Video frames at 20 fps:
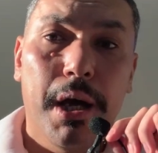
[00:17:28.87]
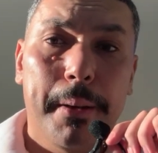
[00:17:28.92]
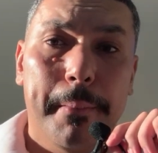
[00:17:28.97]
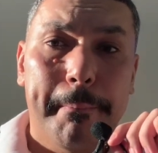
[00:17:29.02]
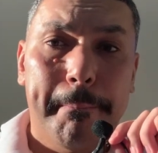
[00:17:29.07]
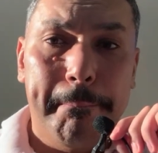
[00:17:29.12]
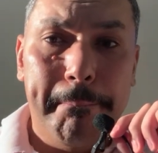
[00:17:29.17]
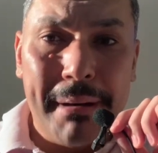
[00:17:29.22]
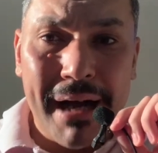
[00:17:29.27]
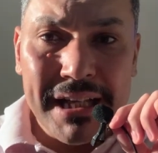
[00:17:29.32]

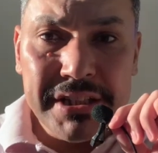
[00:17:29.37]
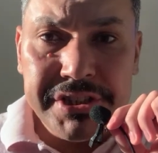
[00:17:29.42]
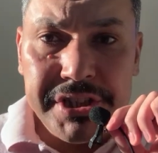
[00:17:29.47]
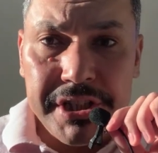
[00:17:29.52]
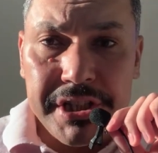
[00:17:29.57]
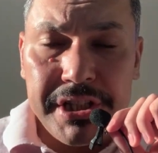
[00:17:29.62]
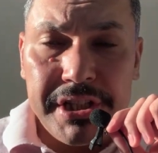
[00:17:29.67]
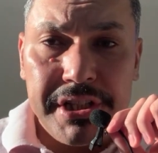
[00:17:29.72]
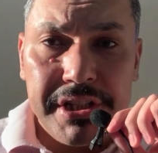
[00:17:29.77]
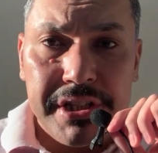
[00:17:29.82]

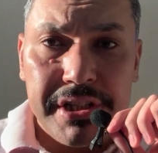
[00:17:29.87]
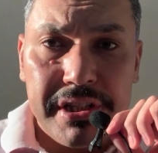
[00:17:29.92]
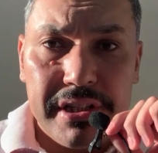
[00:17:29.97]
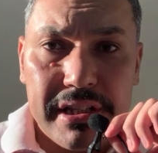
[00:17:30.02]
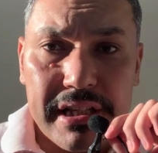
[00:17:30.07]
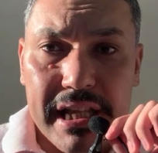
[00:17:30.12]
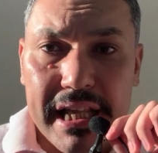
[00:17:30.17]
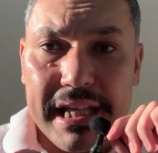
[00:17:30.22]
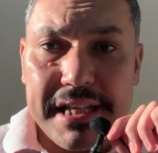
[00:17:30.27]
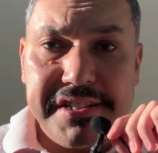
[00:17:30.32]
Butter
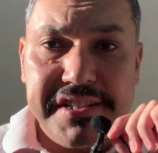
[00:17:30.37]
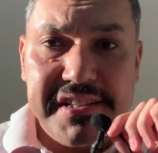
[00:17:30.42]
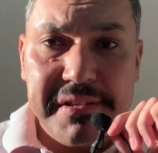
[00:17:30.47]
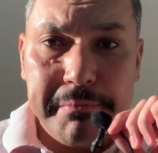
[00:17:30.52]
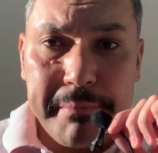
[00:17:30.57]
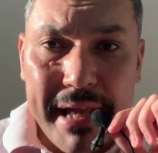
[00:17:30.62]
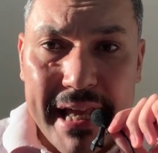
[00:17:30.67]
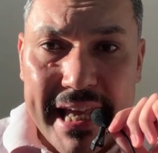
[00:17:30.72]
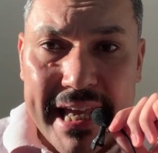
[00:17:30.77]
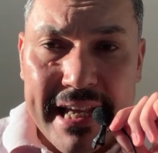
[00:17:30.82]
is
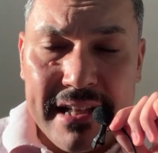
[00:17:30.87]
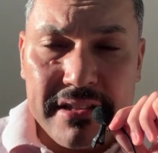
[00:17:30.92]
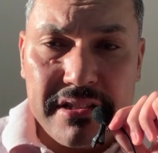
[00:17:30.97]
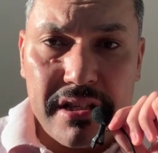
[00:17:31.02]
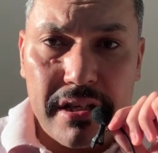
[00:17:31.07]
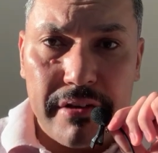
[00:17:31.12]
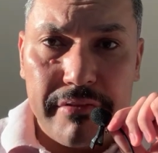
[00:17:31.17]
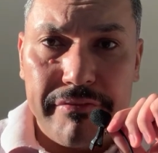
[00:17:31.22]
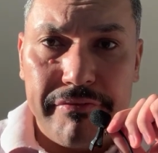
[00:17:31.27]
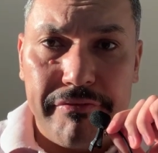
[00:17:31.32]

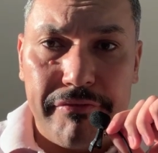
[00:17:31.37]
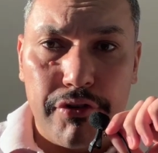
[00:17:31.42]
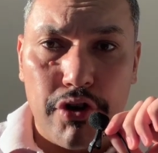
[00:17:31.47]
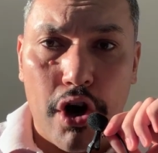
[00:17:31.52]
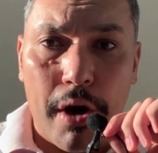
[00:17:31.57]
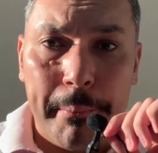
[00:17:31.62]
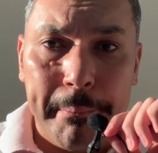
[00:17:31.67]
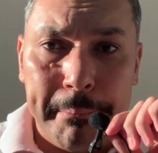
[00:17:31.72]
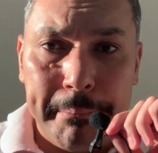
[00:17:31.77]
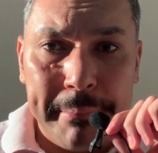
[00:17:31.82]
made
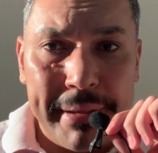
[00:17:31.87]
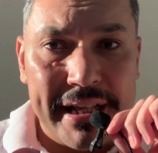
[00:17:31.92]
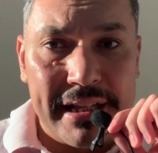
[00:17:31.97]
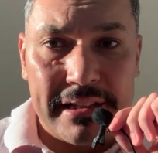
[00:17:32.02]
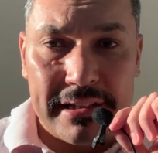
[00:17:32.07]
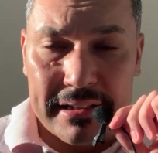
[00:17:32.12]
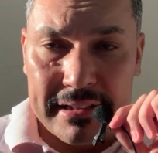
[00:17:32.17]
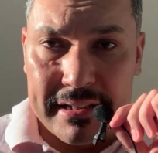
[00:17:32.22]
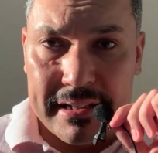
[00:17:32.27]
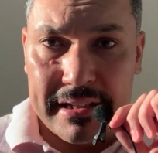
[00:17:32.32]
from
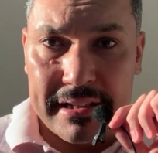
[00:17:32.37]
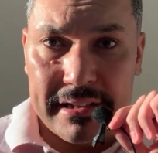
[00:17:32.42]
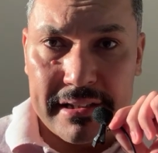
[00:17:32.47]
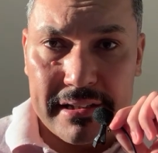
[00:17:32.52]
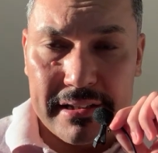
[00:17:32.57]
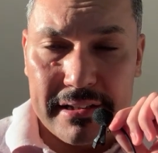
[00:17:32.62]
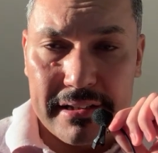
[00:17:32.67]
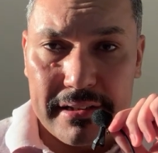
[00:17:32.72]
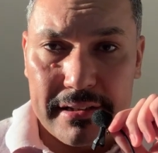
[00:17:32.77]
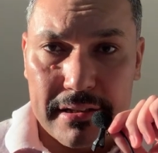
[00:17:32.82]
milk.
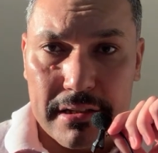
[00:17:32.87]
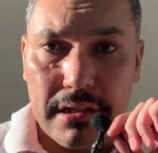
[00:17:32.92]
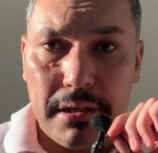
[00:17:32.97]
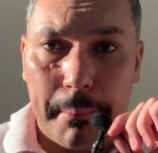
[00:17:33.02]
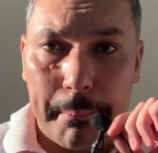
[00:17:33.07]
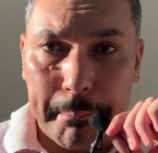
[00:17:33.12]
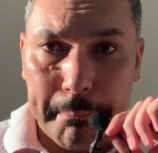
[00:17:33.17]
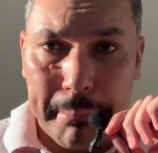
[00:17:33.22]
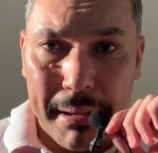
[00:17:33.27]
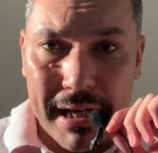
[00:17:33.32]

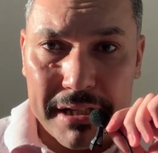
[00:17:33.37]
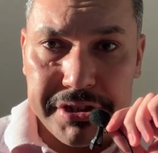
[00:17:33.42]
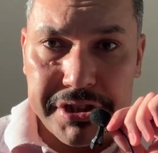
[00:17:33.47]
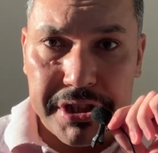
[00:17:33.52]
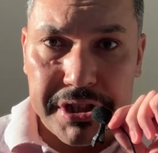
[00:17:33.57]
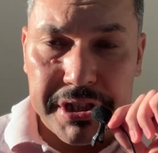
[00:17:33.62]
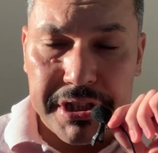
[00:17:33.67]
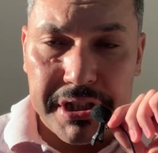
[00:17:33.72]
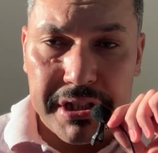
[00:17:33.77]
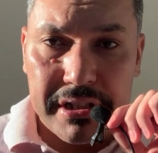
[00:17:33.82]

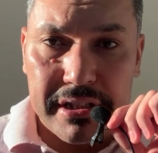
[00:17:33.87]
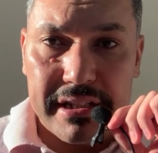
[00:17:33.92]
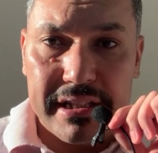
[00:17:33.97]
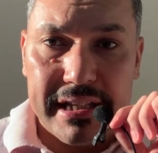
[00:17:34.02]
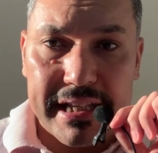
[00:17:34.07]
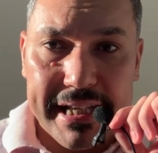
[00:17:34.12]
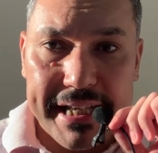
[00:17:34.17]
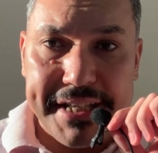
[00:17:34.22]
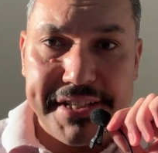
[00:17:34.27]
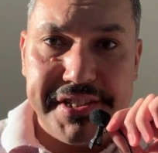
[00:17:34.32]
Butter
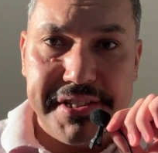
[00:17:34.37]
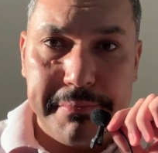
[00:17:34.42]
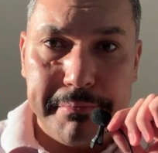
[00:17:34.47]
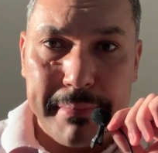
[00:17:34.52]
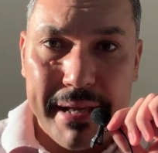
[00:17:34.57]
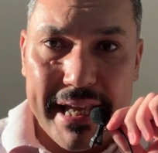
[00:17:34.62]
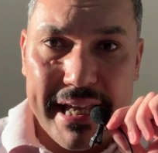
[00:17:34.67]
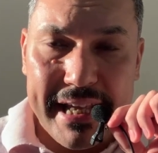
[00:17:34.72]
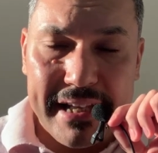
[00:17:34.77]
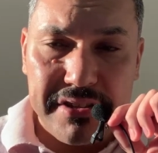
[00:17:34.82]
is
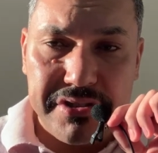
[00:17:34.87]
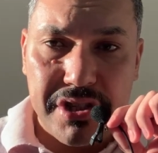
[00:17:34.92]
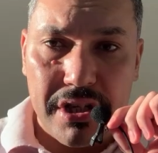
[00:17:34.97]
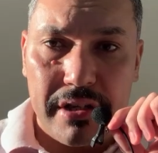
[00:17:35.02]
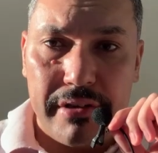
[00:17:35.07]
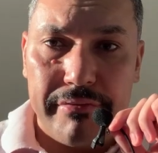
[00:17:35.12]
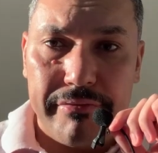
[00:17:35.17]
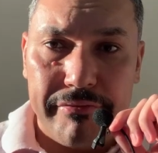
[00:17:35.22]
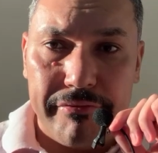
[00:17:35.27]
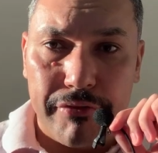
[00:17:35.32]

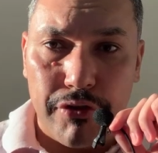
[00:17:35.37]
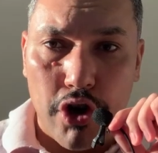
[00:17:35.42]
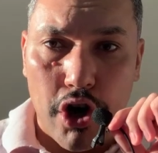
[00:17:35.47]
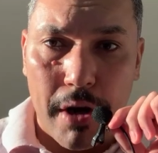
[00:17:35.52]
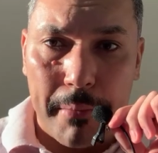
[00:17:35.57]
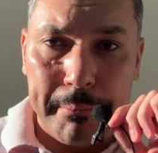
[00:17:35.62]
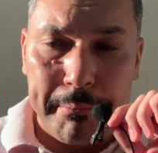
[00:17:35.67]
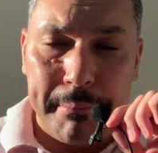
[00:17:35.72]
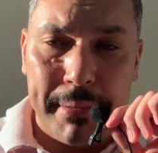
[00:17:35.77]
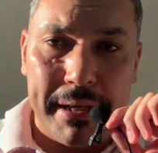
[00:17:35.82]
made
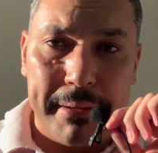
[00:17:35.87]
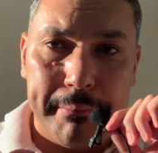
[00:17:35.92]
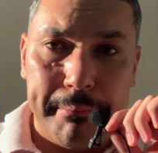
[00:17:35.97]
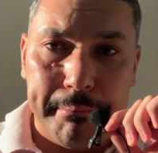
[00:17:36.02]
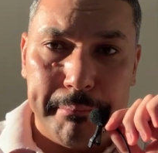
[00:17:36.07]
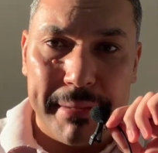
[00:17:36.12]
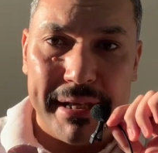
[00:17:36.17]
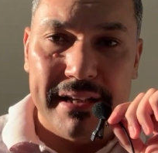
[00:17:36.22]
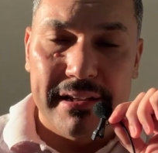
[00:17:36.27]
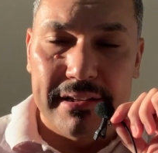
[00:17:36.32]
from
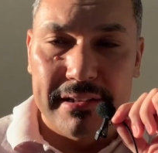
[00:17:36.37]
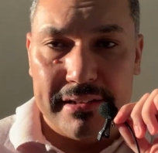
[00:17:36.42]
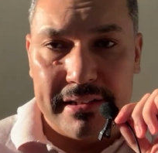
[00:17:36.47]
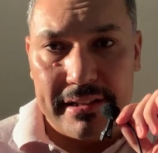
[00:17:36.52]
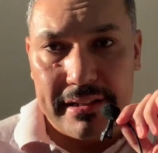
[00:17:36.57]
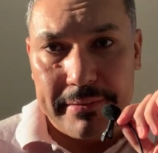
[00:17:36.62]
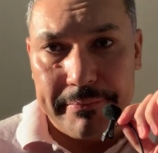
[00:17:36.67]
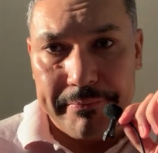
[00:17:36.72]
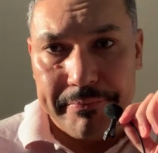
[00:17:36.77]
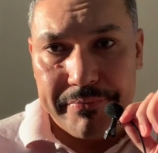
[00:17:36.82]

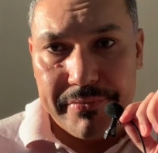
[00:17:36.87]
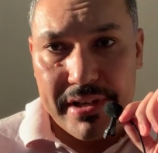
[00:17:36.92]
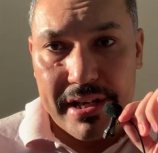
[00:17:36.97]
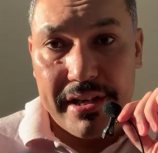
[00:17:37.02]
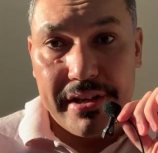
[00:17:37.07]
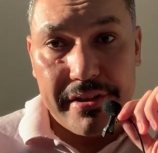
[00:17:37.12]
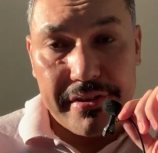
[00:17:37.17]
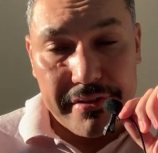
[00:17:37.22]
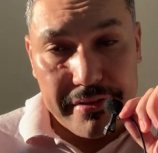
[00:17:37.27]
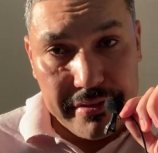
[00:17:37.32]
milk.
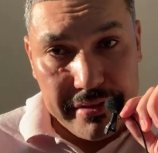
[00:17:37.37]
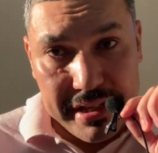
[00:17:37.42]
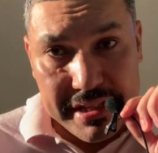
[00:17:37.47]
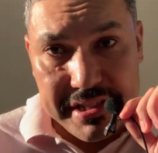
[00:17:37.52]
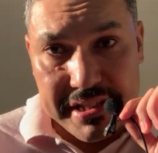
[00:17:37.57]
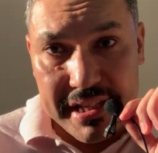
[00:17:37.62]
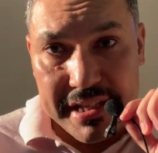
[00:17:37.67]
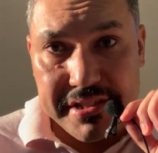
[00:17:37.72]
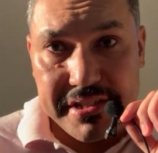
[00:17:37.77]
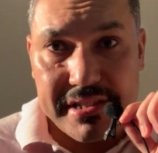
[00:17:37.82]

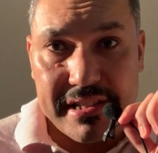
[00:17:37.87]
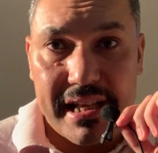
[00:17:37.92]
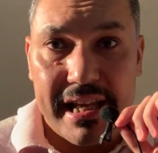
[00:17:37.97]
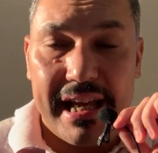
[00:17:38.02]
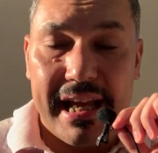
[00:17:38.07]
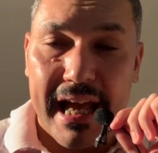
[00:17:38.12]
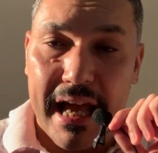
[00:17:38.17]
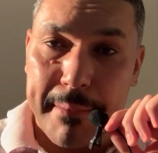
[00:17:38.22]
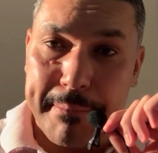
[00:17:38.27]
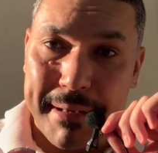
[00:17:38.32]
This is
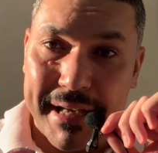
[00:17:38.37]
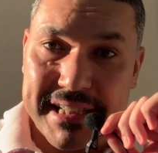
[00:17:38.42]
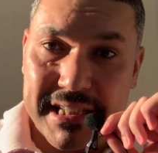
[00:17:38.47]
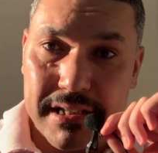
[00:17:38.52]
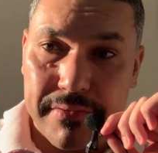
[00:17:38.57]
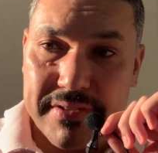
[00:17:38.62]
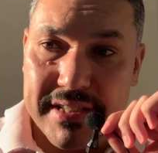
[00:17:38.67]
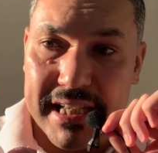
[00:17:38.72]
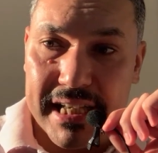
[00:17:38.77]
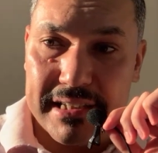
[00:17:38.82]
a
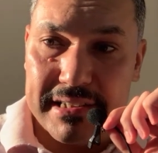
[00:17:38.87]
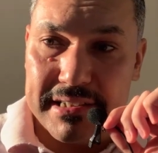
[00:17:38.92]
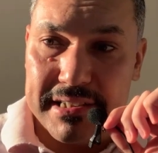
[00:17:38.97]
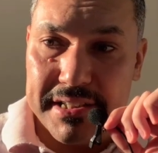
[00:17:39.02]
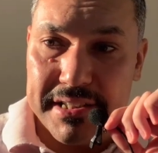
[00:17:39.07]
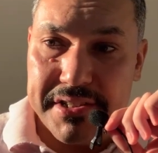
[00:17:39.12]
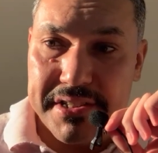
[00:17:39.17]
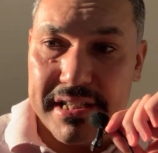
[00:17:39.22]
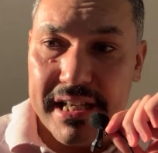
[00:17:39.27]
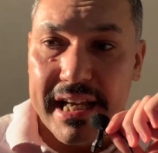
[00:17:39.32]
passive
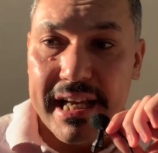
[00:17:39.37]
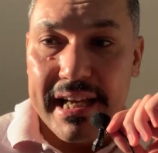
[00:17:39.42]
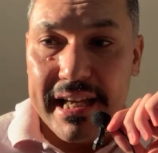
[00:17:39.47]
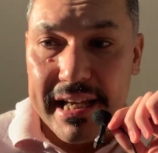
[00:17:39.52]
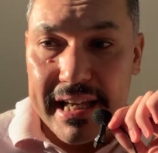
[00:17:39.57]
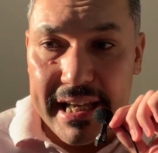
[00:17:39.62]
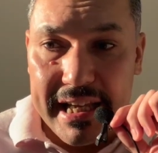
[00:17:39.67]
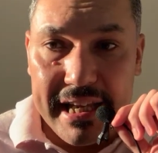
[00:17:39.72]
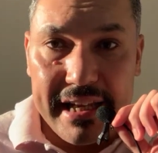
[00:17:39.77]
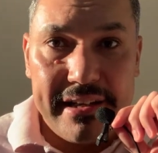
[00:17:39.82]
sentence
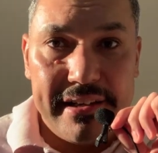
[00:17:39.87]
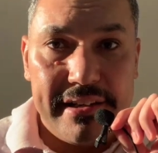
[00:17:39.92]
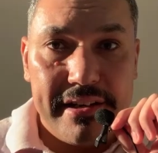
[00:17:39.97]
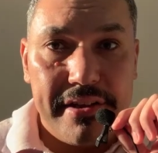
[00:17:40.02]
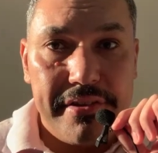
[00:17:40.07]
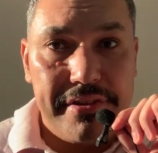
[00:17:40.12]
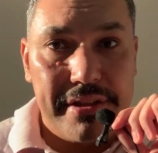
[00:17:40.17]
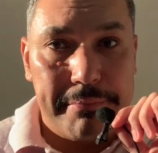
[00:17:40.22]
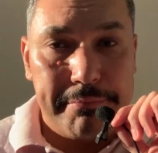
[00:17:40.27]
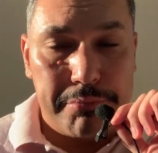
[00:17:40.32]
in
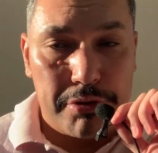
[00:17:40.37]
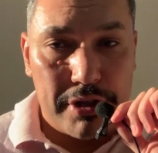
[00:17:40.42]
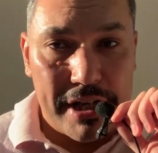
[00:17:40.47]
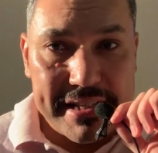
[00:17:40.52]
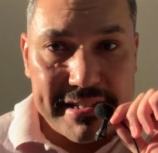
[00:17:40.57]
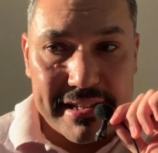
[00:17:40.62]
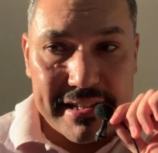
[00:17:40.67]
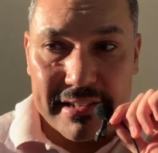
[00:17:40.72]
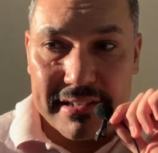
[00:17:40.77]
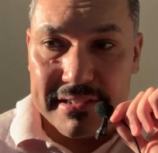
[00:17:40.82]
the
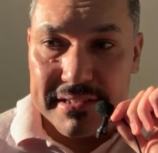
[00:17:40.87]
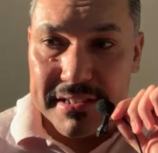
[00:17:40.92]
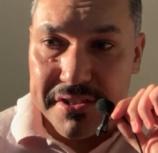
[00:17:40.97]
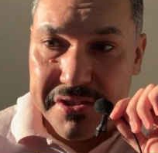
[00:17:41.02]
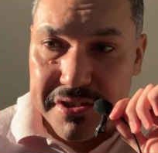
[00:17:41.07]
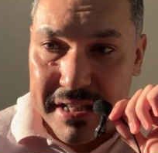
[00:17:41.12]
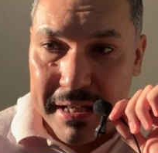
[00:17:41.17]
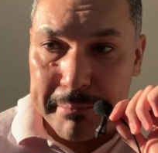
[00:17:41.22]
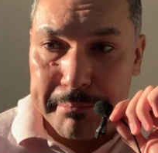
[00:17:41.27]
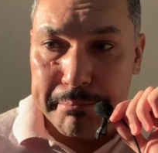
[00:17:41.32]
present
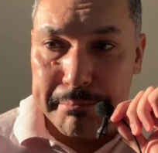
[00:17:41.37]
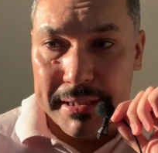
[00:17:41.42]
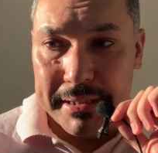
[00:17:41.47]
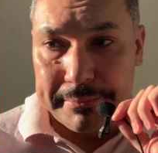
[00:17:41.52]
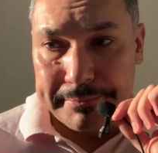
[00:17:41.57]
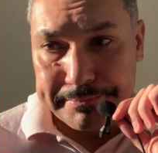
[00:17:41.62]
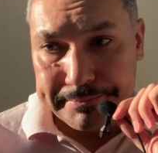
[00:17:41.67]
simple.